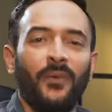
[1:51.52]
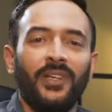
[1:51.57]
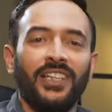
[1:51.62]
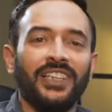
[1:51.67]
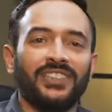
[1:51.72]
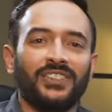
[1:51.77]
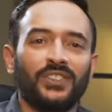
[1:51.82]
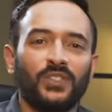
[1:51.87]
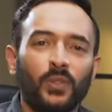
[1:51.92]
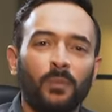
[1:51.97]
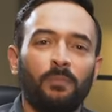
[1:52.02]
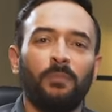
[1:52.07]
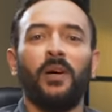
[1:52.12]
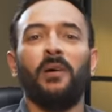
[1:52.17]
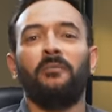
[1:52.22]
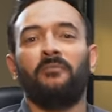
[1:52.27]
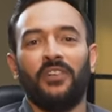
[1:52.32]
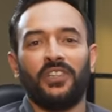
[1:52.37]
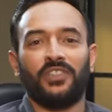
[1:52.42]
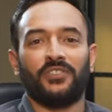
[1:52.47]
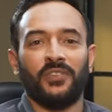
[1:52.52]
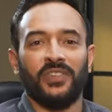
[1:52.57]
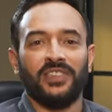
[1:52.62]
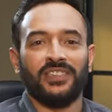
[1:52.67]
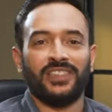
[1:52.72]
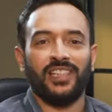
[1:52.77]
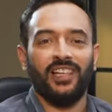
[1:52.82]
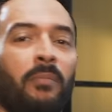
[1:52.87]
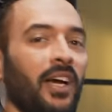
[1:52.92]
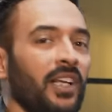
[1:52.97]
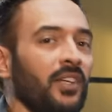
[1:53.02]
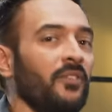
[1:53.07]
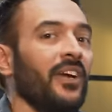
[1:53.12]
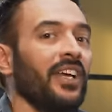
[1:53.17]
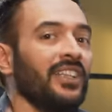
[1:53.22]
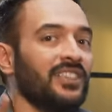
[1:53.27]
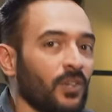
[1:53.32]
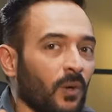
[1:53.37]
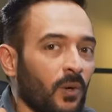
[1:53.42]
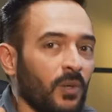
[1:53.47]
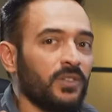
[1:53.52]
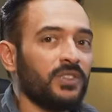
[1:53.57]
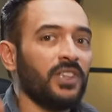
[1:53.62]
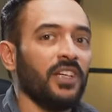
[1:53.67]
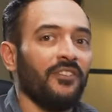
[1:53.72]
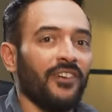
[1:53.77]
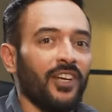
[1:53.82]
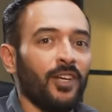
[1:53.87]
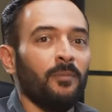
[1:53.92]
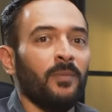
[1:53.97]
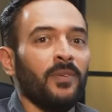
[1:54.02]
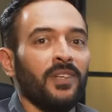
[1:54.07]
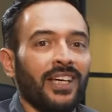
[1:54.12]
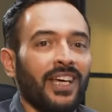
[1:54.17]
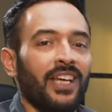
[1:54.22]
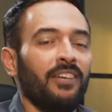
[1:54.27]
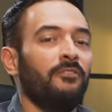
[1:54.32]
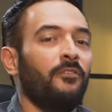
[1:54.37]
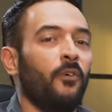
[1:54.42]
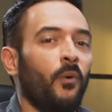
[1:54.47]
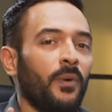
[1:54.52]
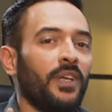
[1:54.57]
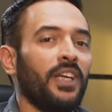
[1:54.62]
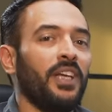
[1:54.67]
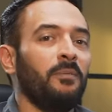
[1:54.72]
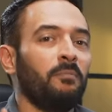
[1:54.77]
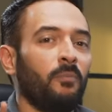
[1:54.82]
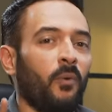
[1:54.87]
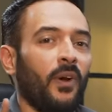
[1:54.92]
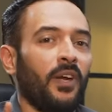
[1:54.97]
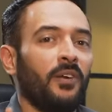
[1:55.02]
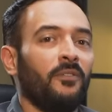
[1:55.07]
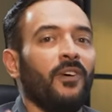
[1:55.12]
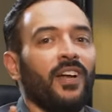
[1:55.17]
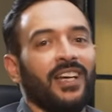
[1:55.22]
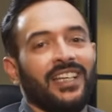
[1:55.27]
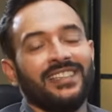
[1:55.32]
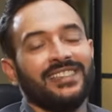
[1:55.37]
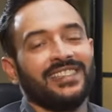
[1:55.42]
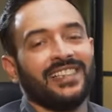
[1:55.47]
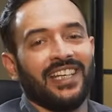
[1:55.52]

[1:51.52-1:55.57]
with its superb visuals. By the way, it's also available in 14.1 inch